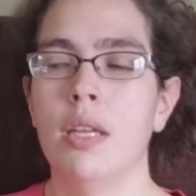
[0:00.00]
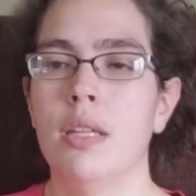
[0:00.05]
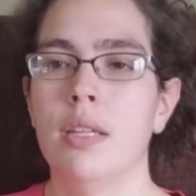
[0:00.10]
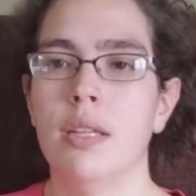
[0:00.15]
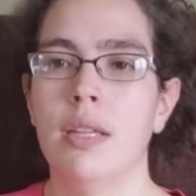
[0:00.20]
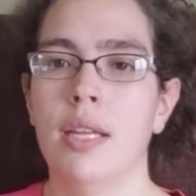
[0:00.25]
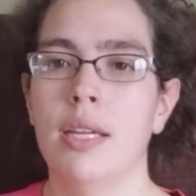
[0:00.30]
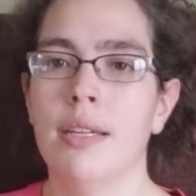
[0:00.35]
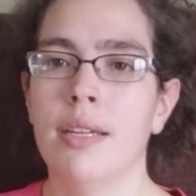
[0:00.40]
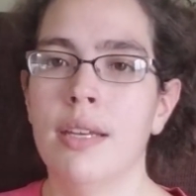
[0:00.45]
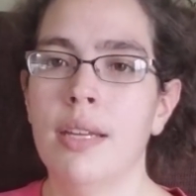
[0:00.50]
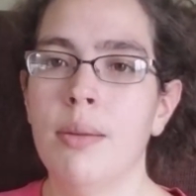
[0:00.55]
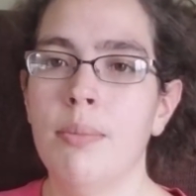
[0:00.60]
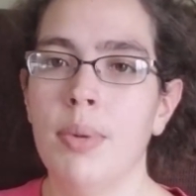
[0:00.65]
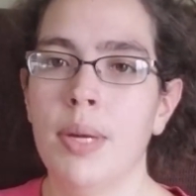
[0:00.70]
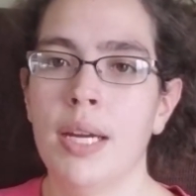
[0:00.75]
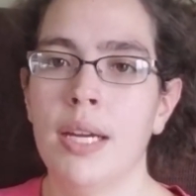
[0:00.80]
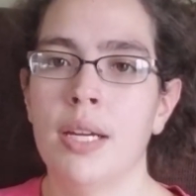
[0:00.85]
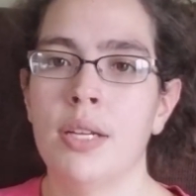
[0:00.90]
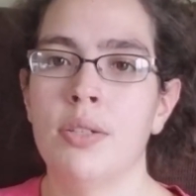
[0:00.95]
like, getting
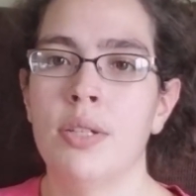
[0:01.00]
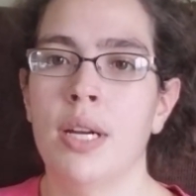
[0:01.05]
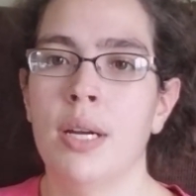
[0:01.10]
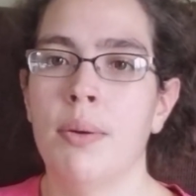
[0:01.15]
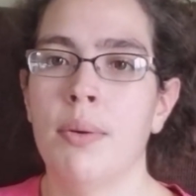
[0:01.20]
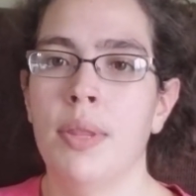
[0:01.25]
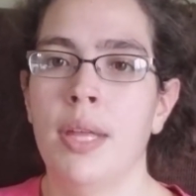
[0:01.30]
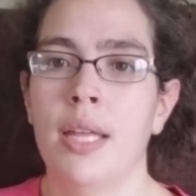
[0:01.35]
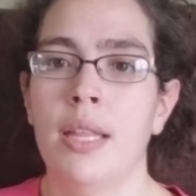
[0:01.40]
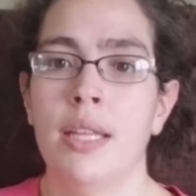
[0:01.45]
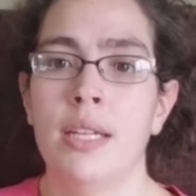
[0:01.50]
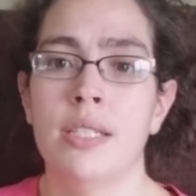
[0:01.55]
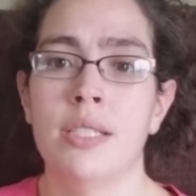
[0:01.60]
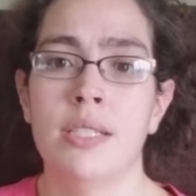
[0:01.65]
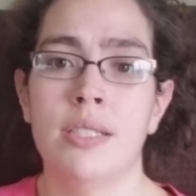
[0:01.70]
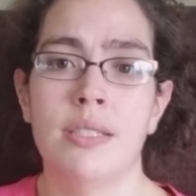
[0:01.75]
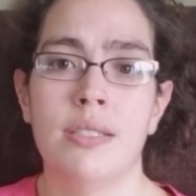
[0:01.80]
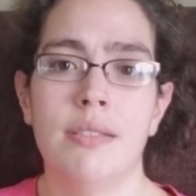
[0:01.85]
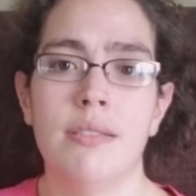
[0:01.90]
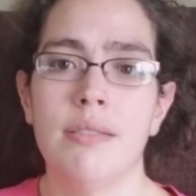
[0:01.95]
back on track with that, like,
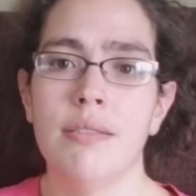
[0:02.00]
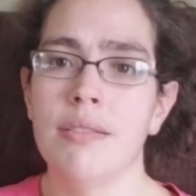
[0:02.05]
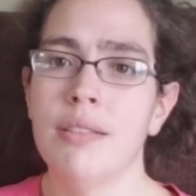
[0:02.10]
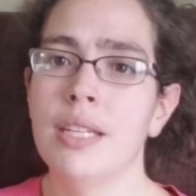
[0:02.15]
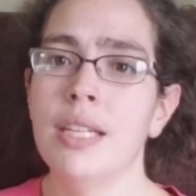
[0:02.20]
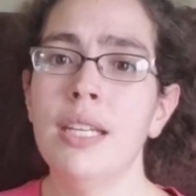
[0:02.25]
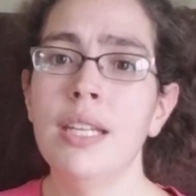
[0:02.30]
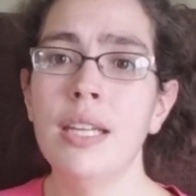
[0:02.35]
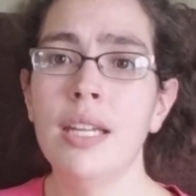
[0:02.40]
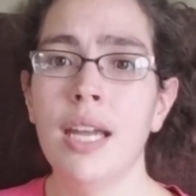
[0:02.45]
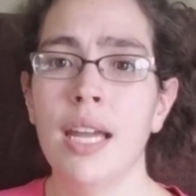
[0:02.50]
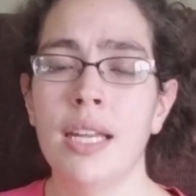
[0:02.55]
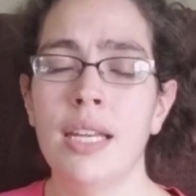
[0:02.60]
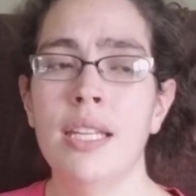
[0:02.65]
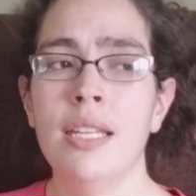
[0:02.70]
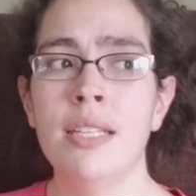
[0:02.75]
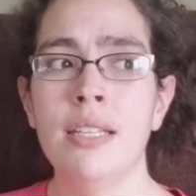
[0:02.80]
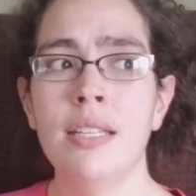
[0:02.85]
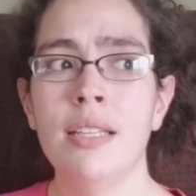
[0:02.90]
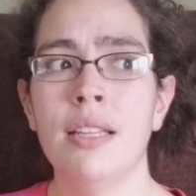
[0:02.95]
I
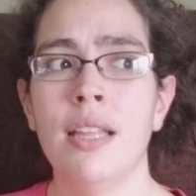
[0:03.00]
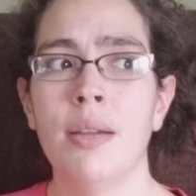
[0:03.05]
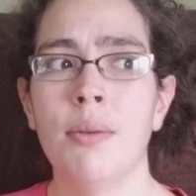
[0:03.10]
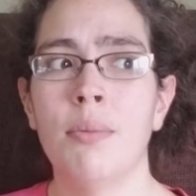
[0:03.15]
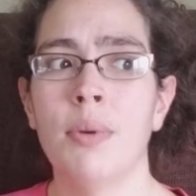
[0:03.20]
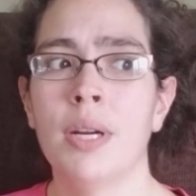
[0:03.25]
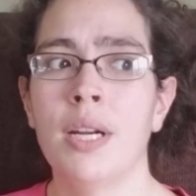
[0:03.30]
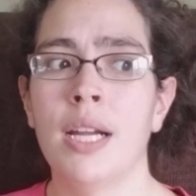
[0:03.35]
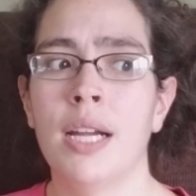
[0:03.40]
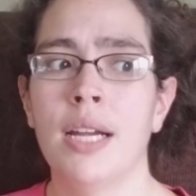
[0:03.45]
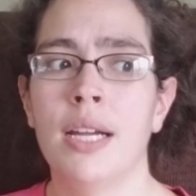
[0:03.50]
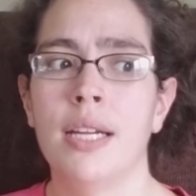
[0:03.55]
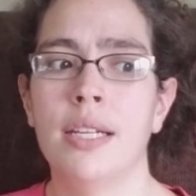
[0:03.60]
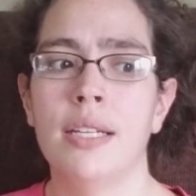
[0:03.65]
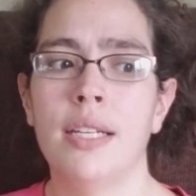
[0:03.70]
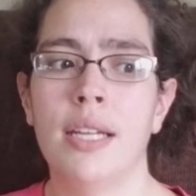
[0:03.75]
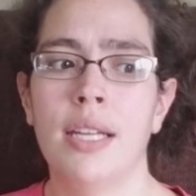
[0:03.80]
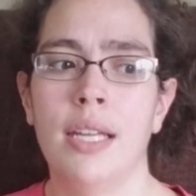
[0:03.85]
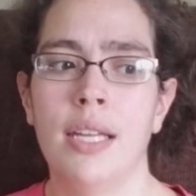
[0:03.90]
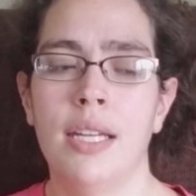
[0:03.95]
need to, like, work on
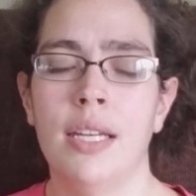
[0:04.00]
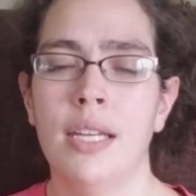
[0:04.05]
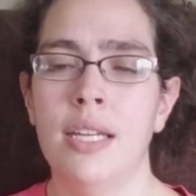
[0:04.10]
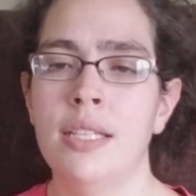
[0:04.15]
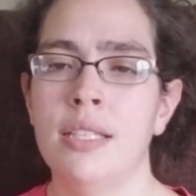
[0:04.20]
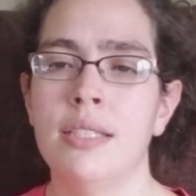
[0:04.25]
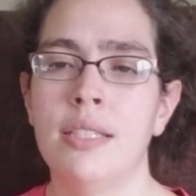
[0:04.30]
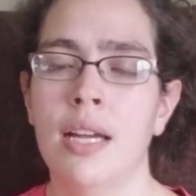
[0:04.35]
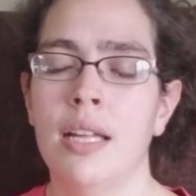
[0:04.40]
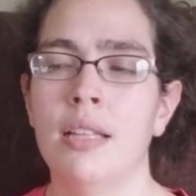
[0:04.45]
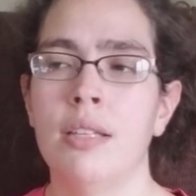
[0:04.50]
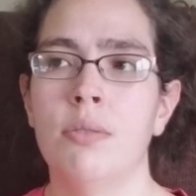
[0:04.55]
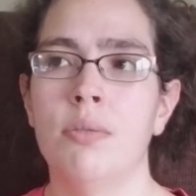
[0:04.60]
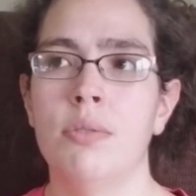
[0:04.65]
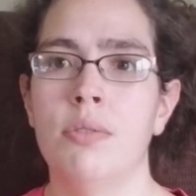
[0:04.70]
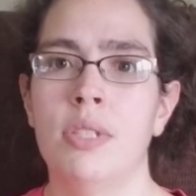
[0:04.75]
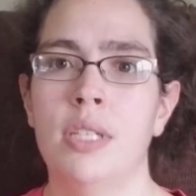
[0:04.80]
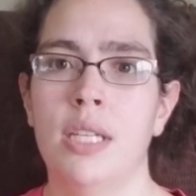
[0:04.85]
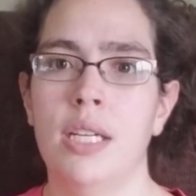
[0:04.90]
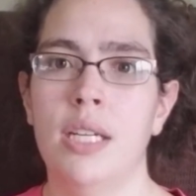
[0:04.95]
getting a nice solid
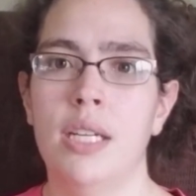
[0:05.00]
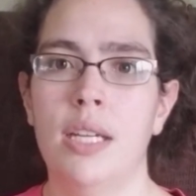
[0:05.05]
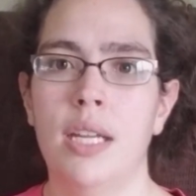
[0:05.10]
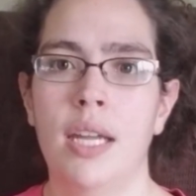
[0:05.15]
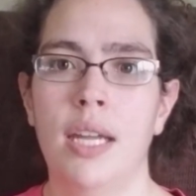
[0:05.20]
routine.